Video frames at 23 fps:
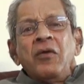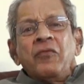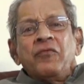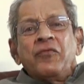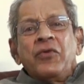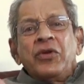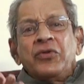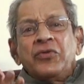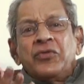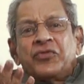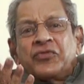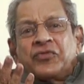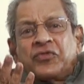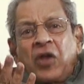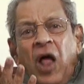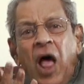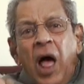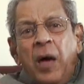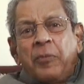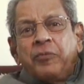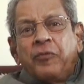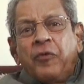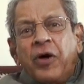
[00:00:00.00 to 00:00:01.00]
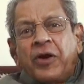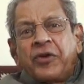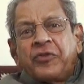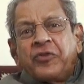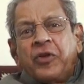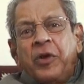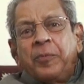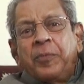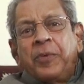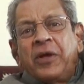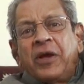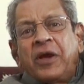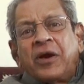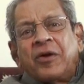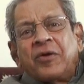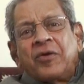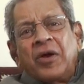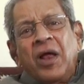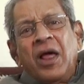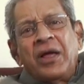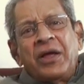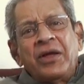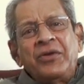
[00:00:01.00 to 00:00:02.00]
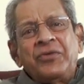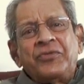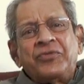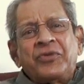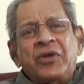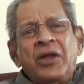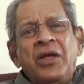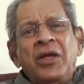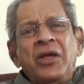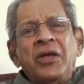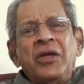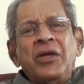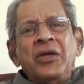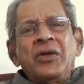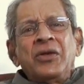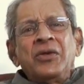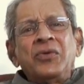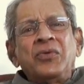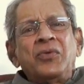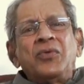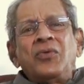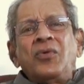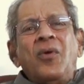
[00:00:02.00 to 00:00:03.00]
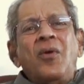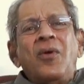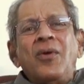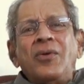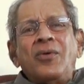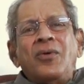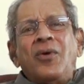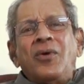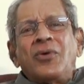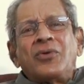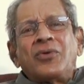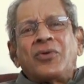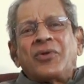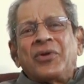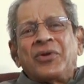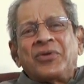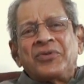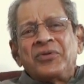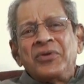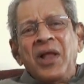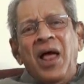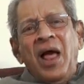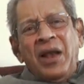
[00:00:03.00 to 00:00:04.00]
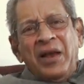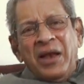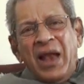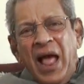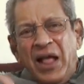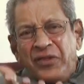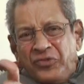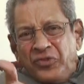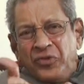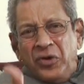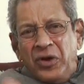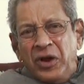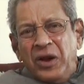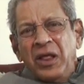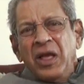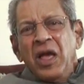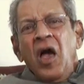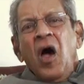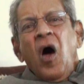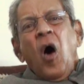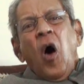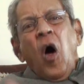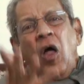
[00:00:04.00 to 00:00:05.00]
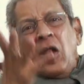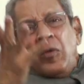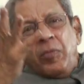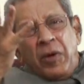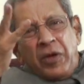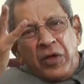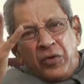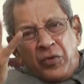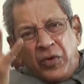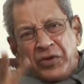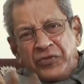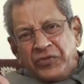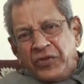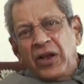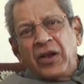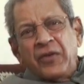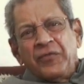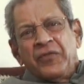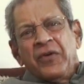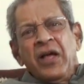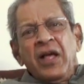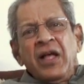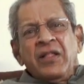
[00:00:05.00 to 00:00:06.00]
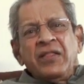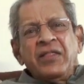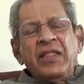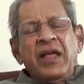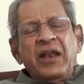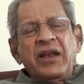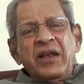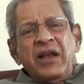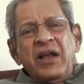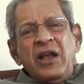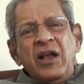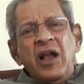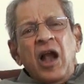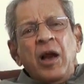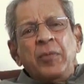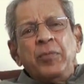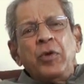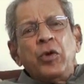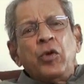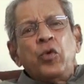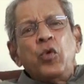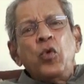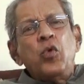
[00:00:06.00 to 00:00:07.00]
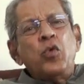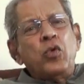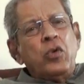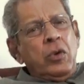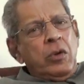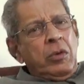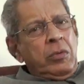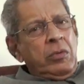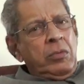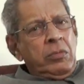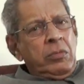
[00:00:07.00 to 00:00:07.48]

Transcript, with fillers: When you stop worshipping Christ, you don't go to Krishna naturally, all by yourself. There need not be rule.